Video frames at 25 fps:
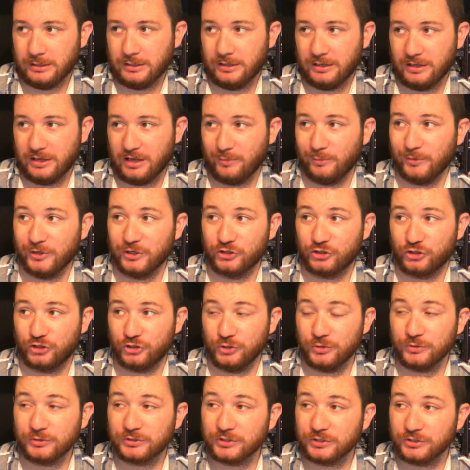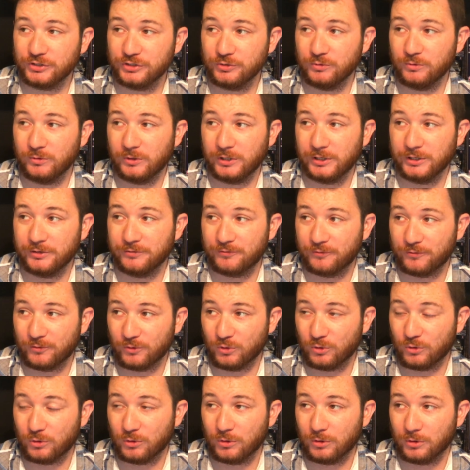I'm going to shoot to do one
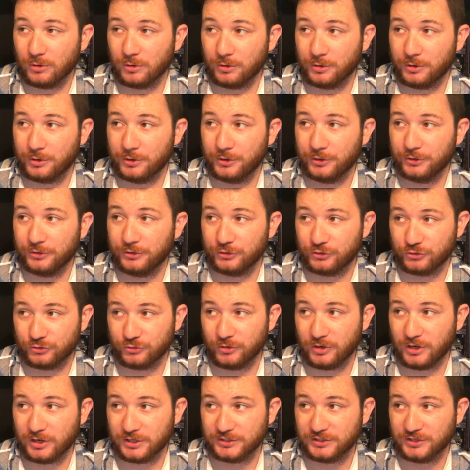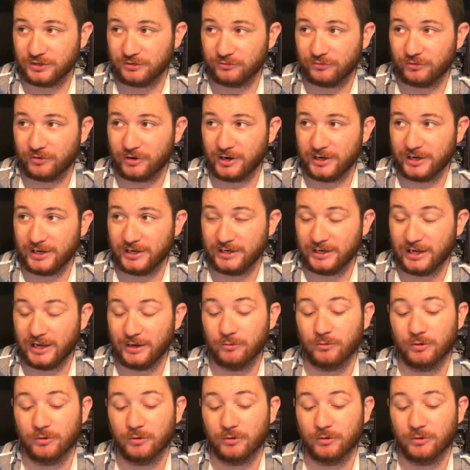for the trucks on Friday night.